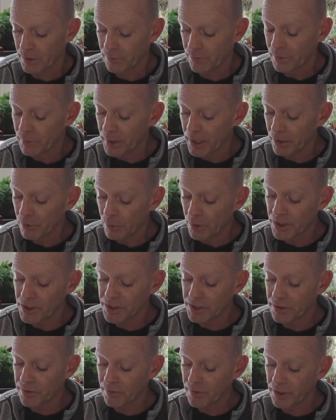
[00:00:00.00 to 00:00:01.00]
The main
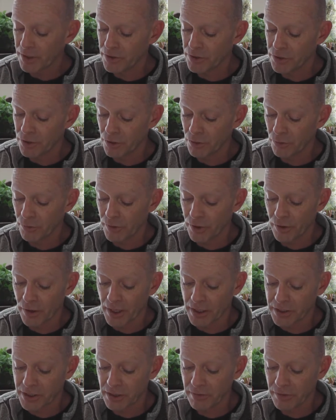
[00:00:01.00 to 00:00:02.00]
reason they do their
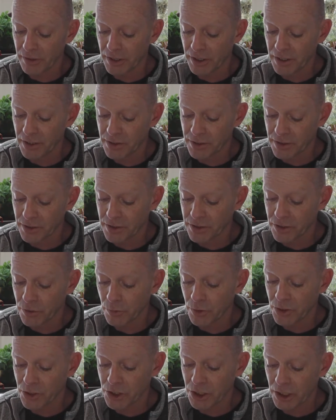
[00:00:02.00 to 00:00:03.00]
activities is
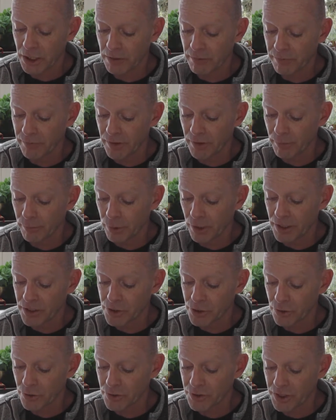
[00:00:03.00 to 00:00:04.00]
to achieve the
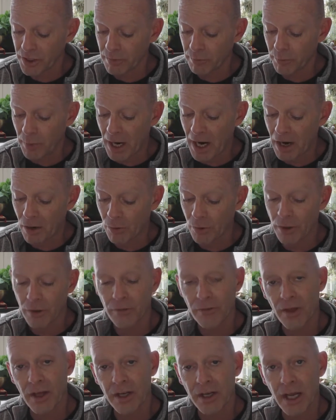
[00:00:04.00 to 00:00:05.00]
pleasures and power
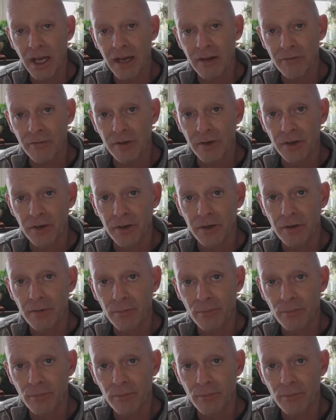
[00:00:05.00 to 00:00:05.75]
that heaven